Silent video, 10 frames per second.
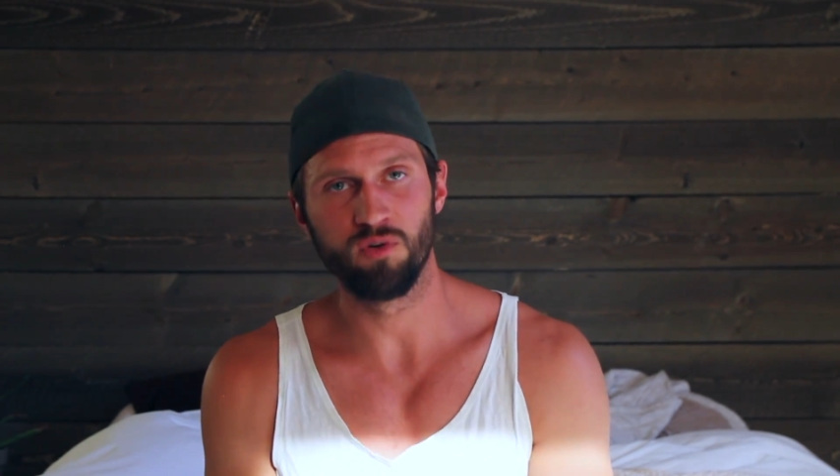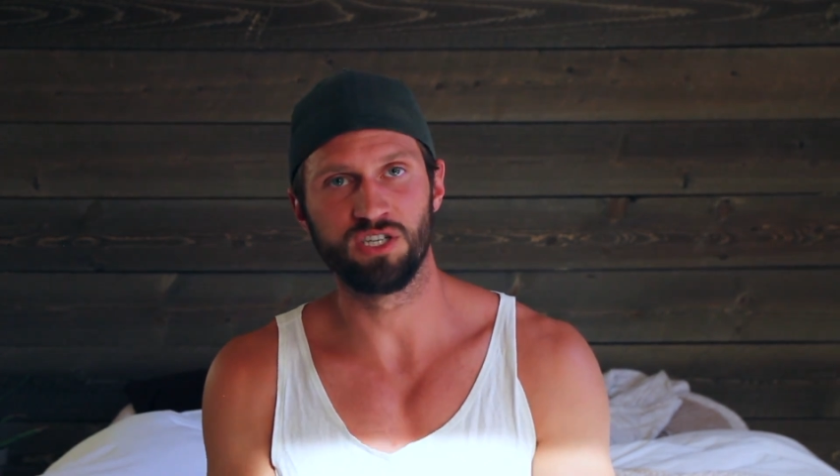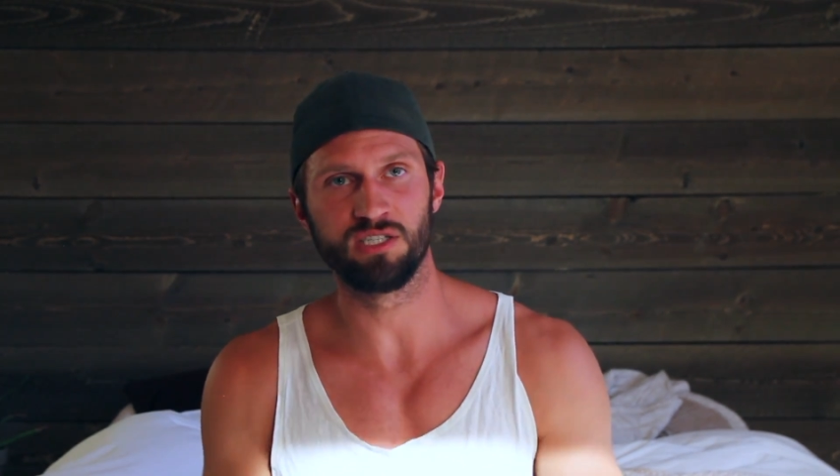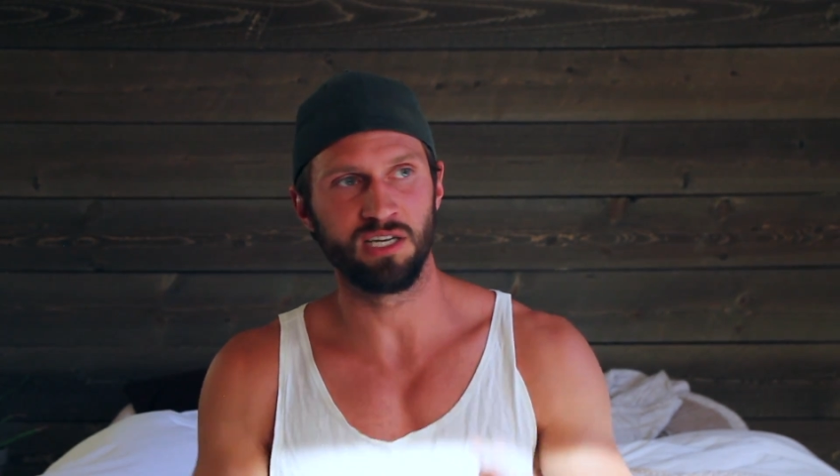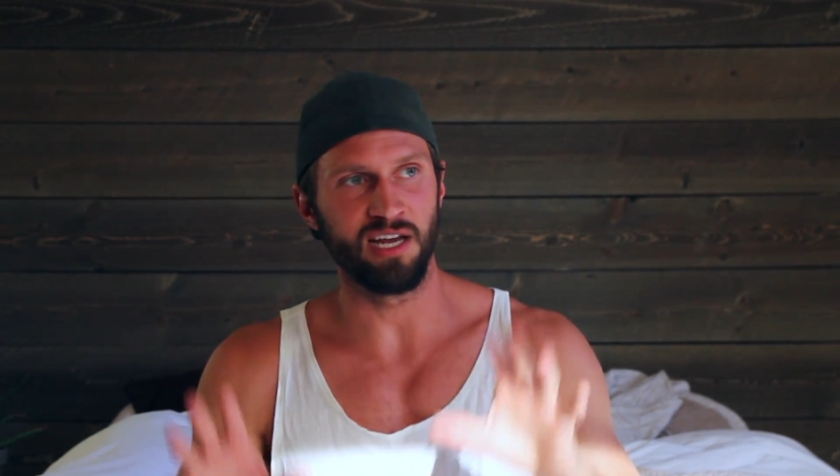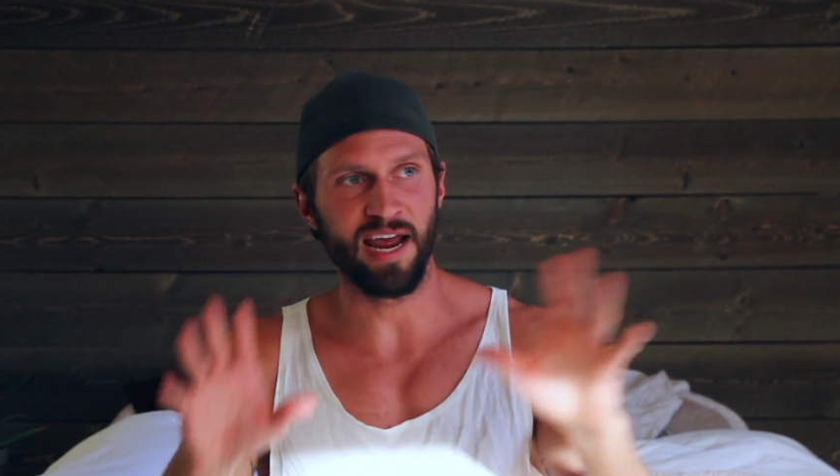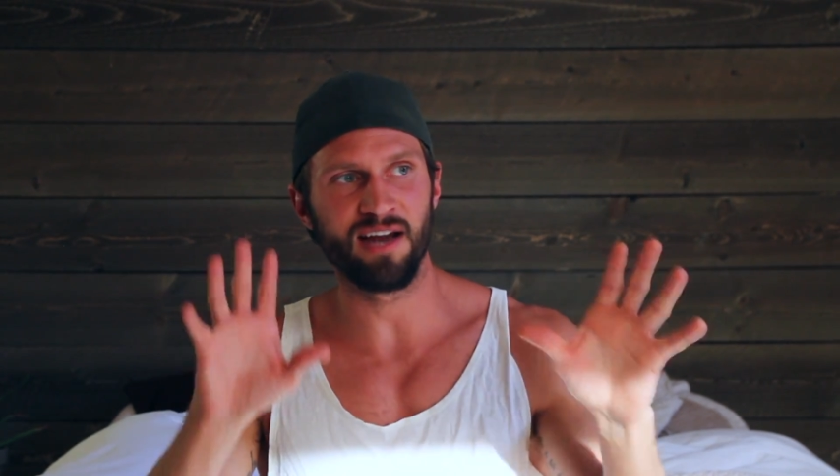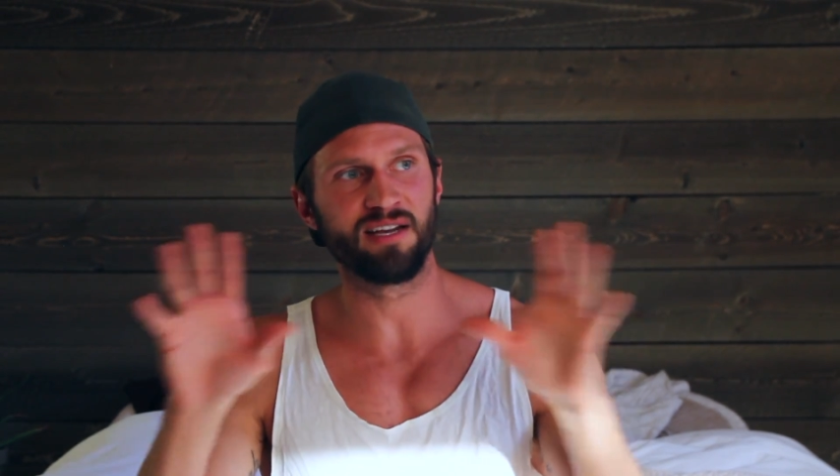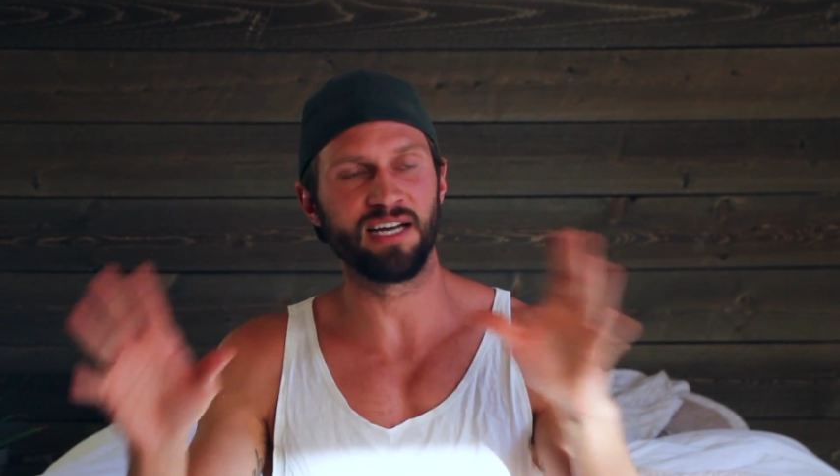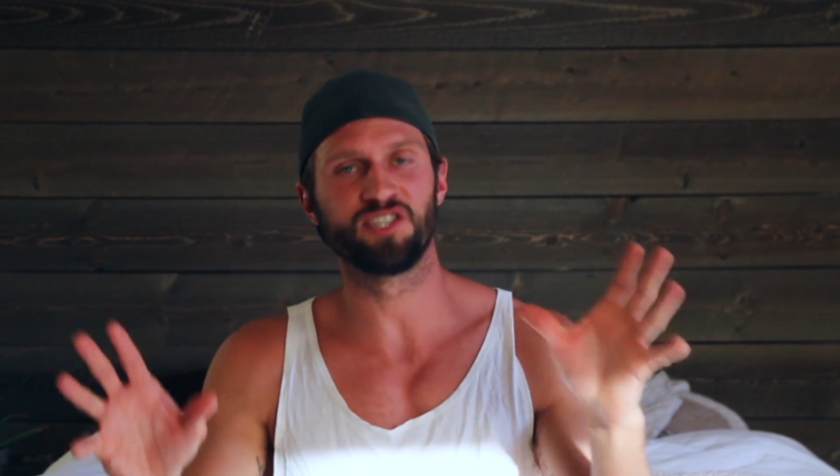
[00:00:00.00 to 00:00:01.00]
which is an
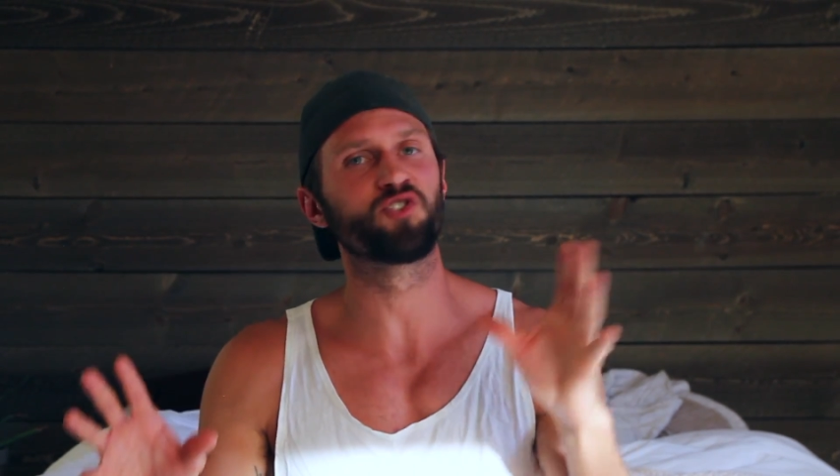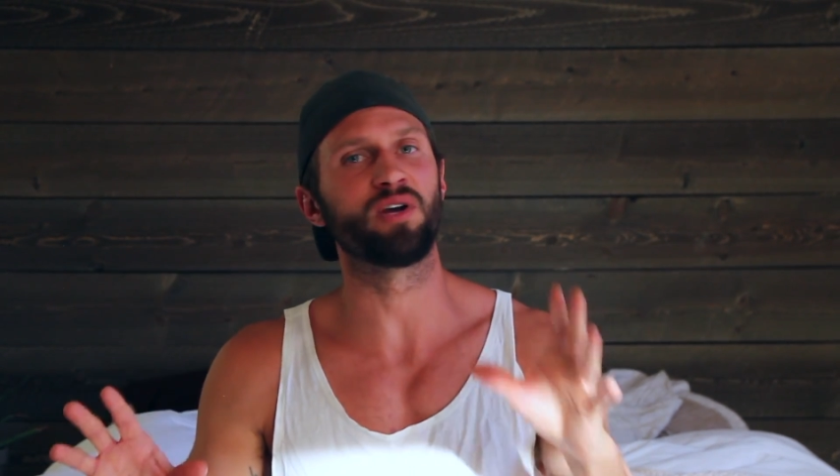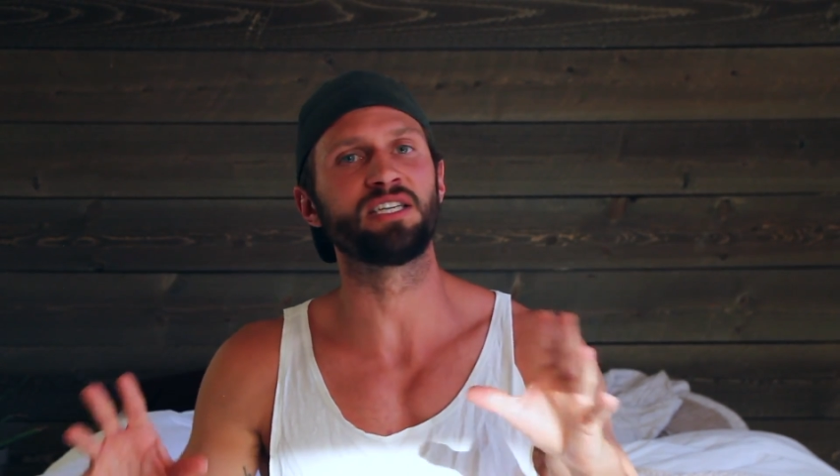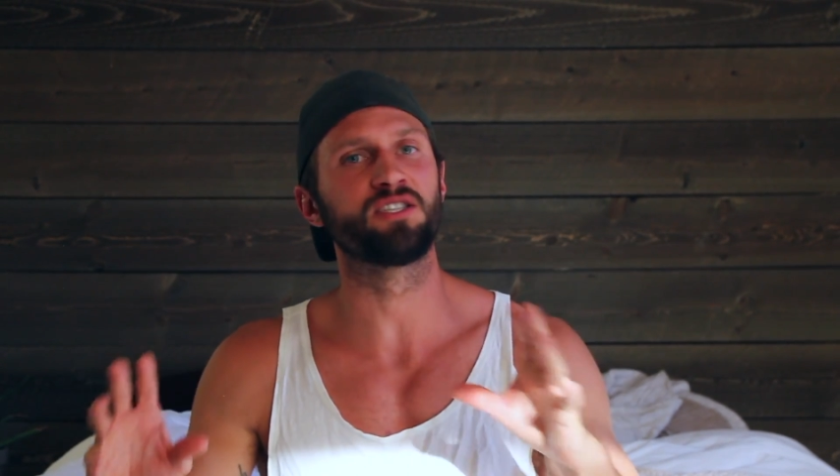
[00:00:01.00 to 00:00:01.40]
anti-stress